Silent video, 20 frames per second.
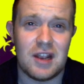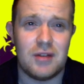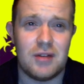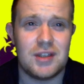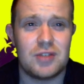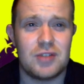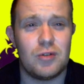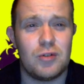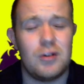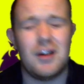He
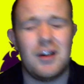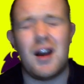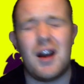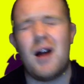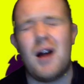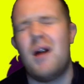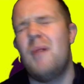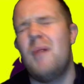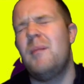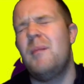scored an
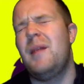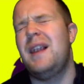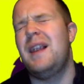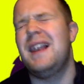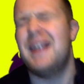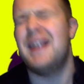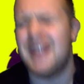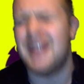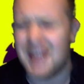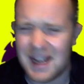
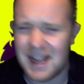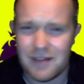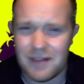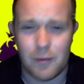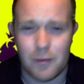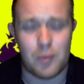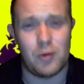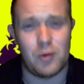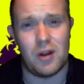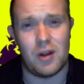
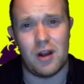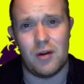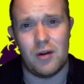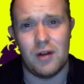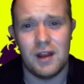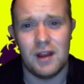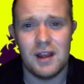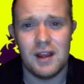unbelievable goal